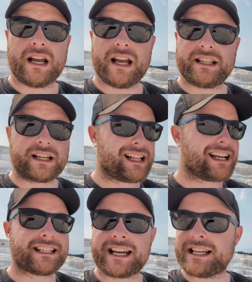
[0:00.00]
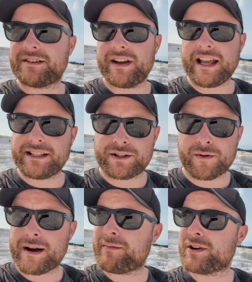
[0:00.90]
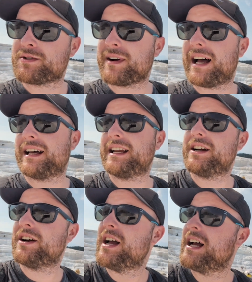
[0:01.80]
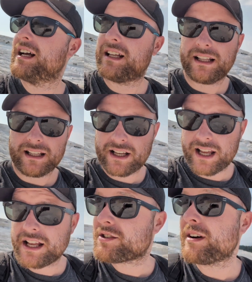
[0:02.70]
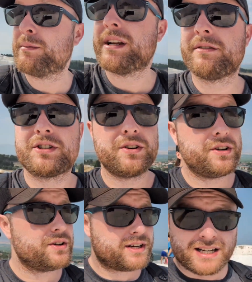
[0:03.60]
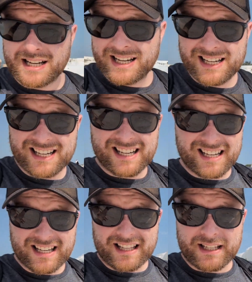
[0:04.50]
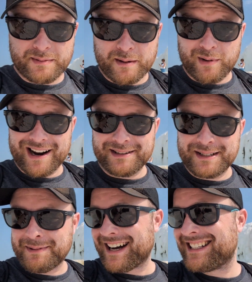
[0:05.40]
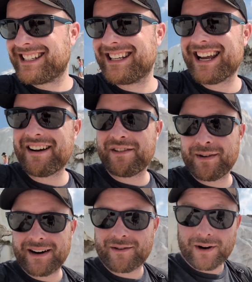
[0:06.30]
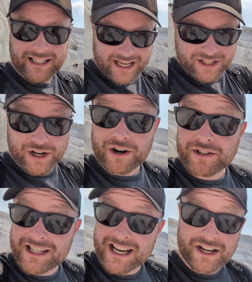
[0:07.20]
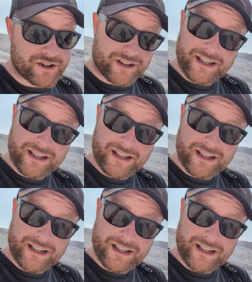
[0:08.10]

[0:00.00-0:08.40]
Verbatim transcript: It's a classic case of Instagram versus reality here. Instagram would never show you these big brown spots everywhere, of course, as occurs in nature,